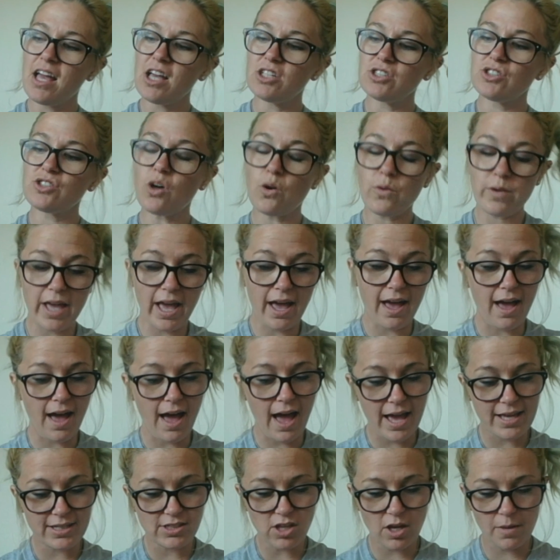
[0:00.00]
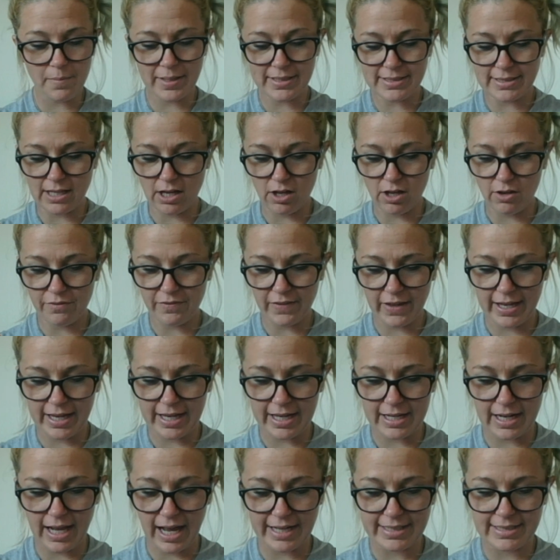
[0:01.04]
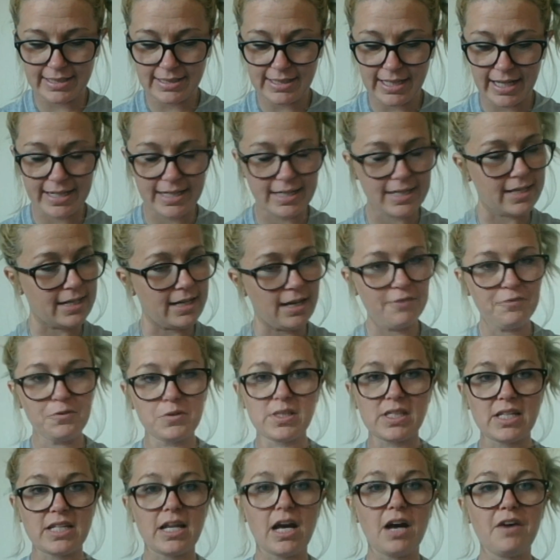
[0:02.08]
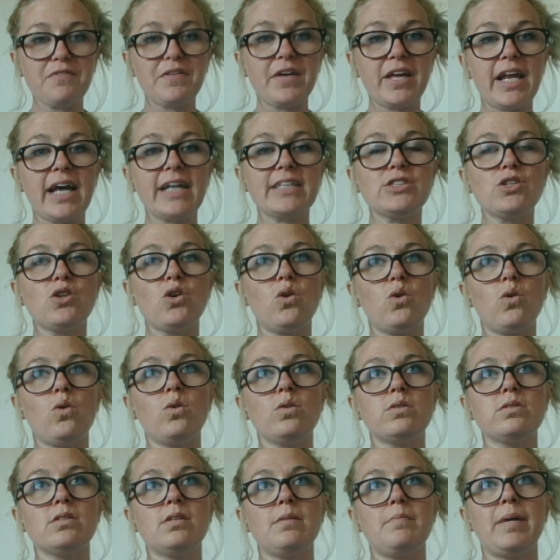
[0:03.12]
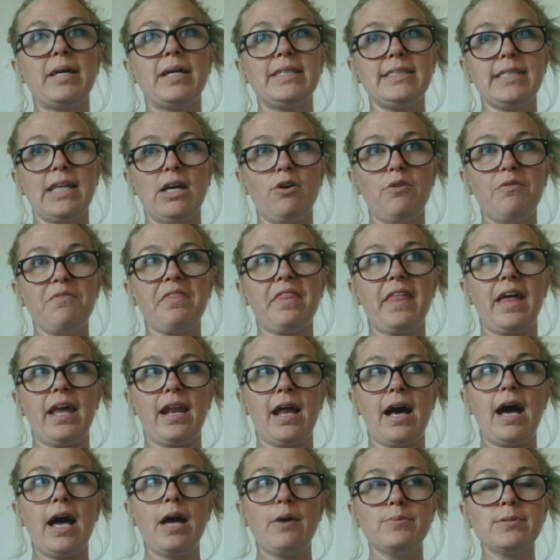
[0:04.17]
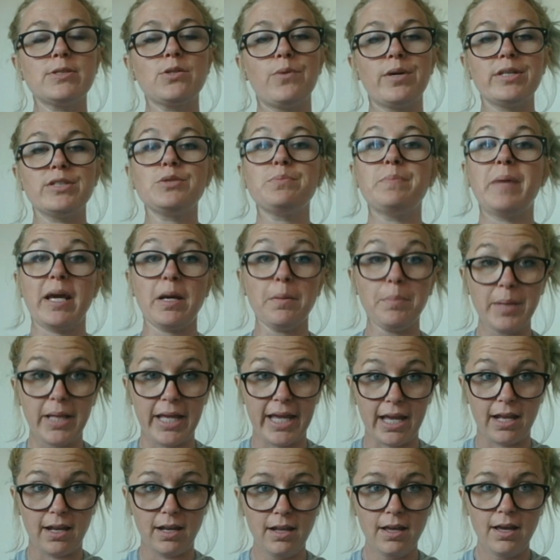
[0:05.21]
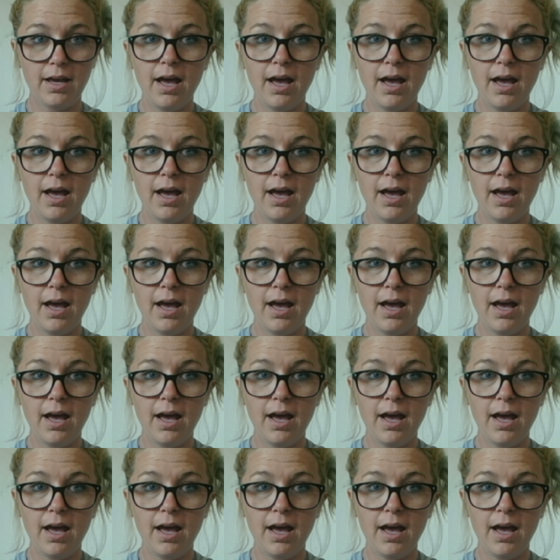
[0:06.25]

So yeah, I saw myself and I decided enough was enough. And I told myself that I was going to make a plan.